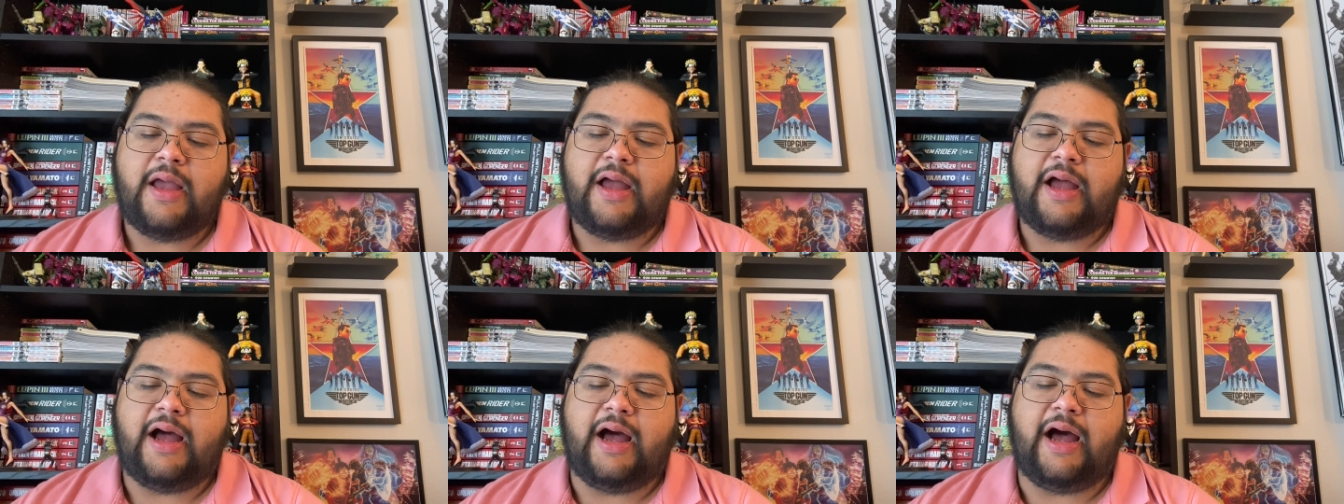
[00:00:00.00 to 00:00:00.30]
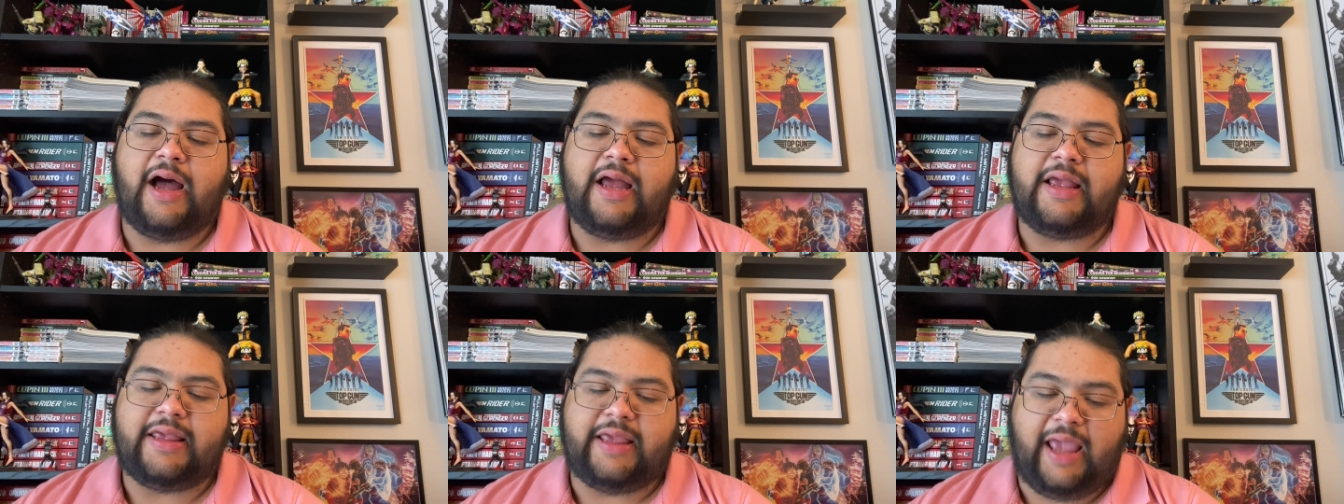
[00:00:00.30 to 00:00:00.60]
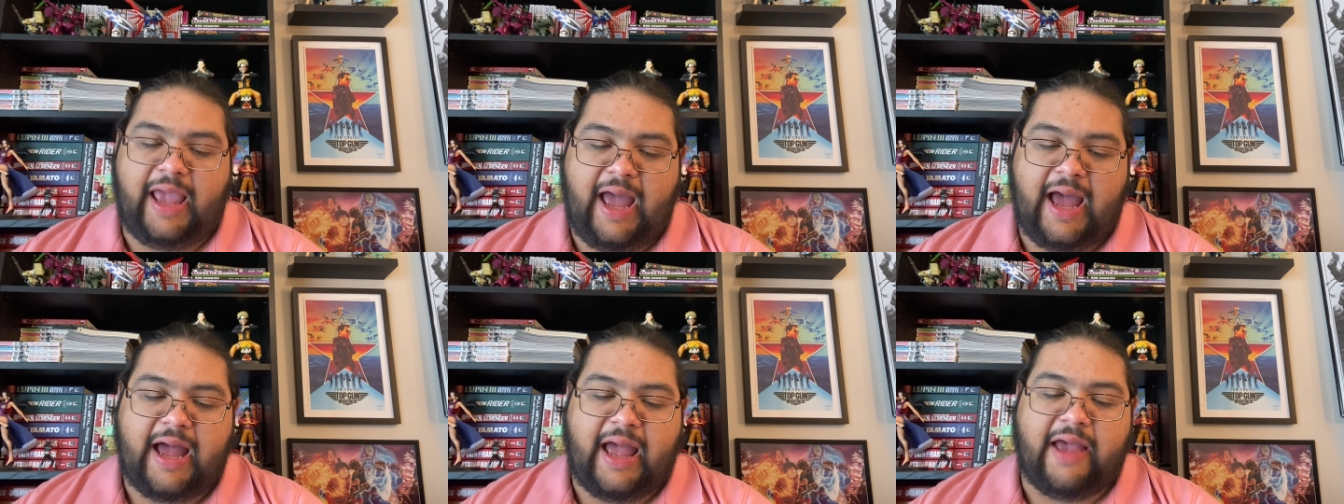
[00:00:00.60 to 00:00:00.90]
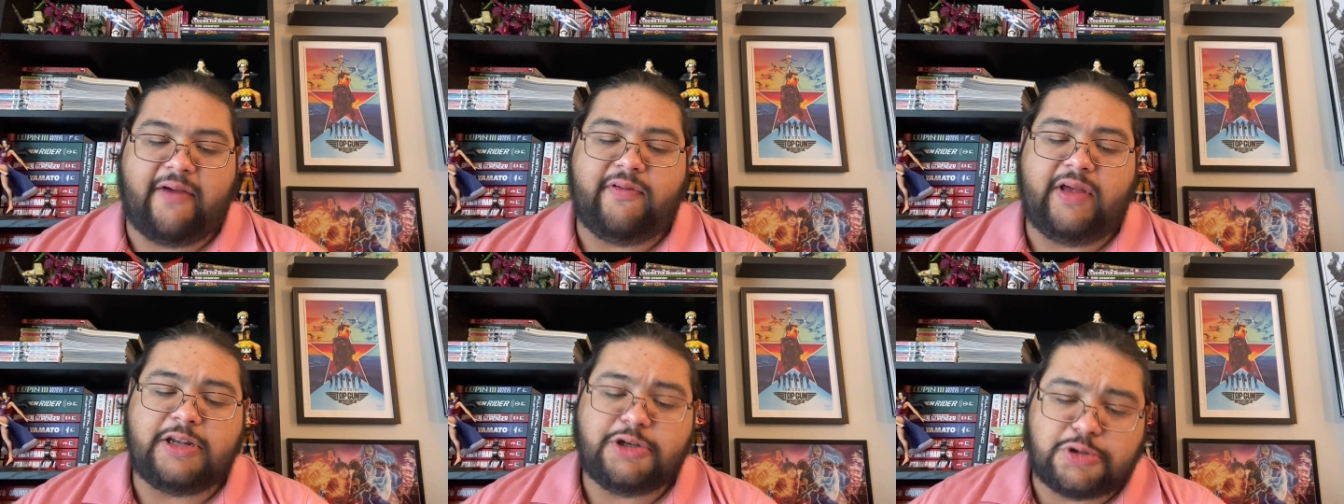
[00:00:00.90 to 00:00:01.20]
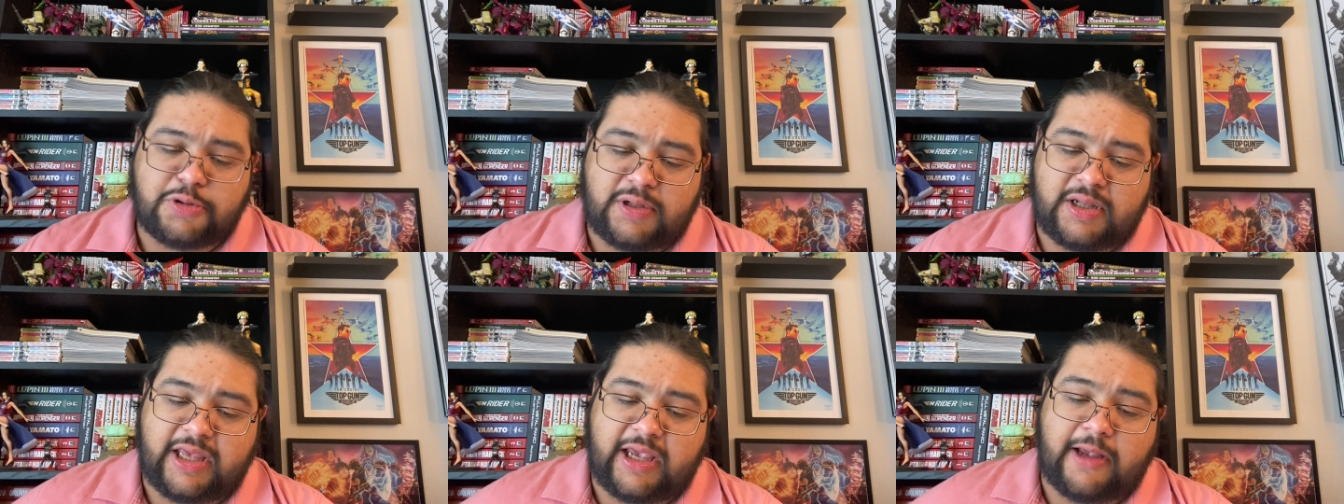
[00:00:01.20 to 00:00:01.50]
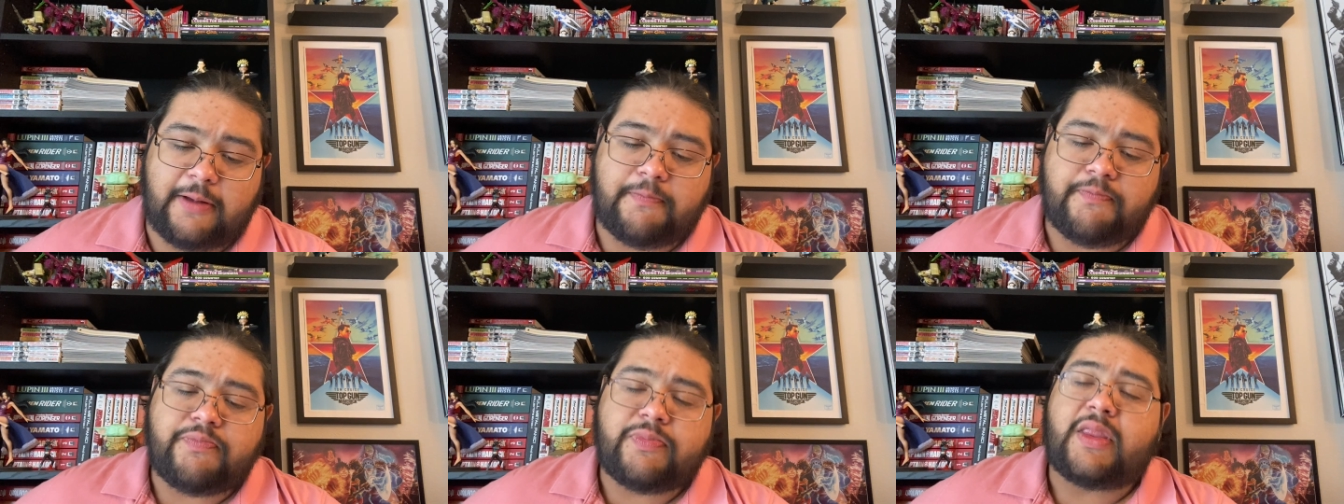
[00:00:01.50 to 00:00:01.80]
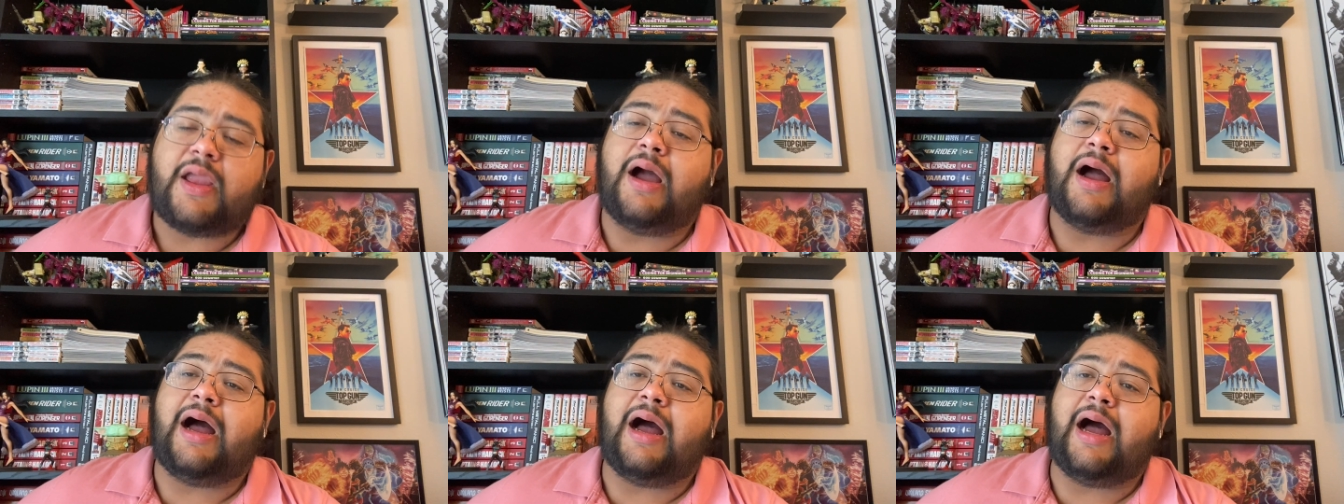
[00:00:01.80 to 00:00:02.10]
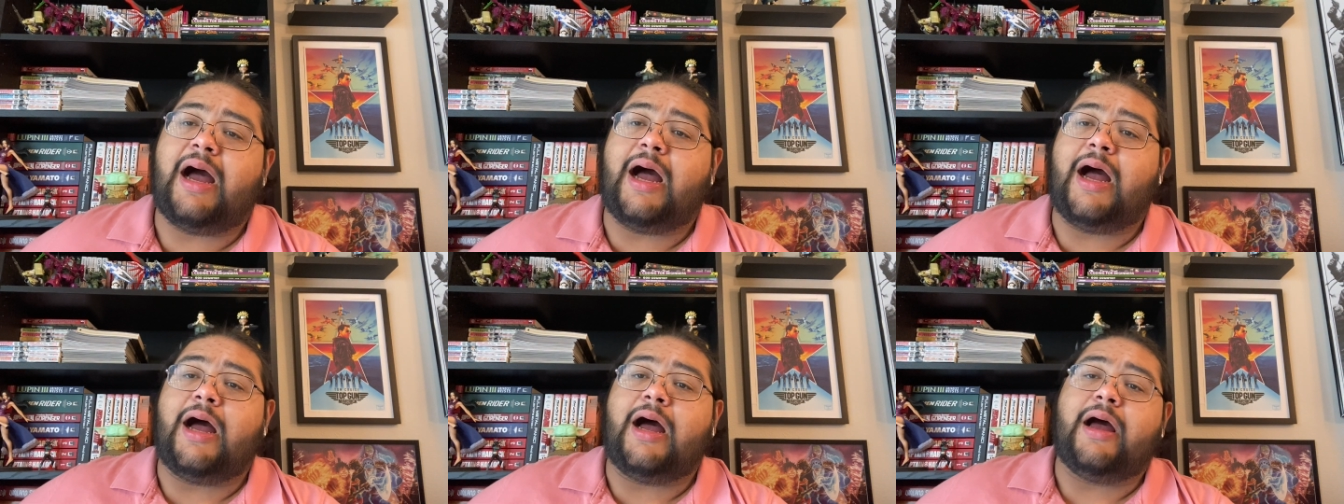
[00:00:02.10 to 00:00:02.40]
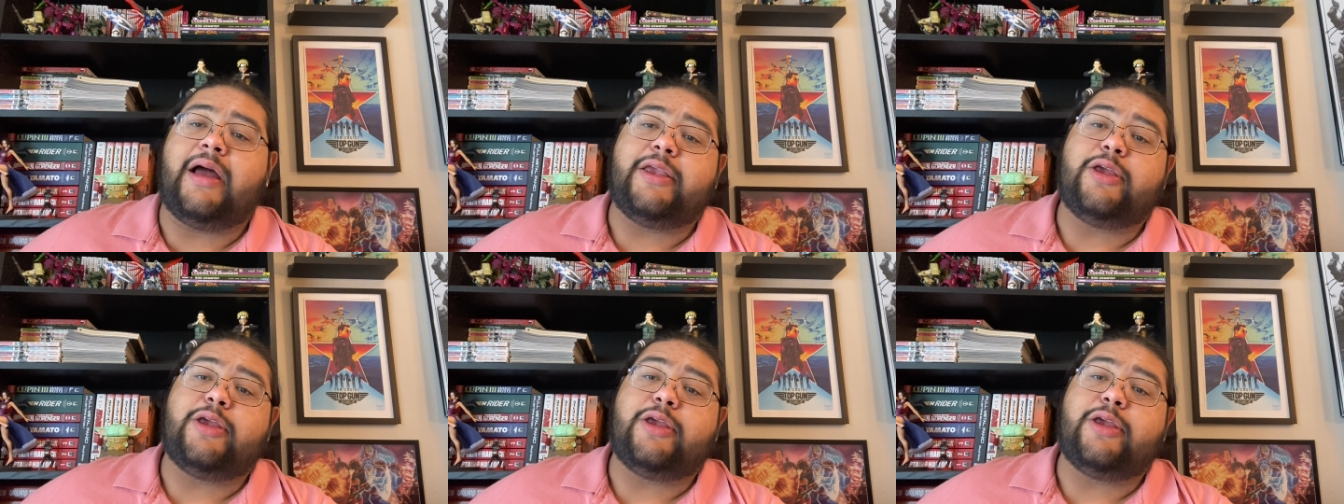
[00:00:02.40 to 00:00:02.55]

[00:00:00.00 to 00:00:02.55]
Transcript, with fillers: uh, yeah, eventually, uh,